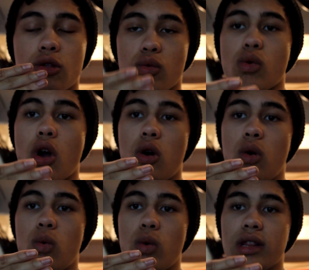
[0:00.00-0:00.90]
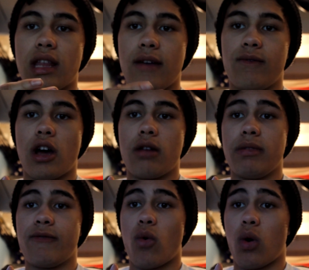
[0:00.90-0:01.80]
throw what they've done
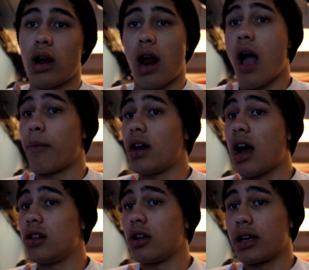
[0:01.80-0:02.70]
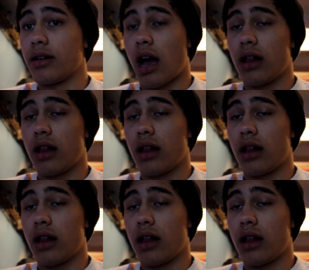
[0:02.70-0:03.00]
before, and I mean, I look at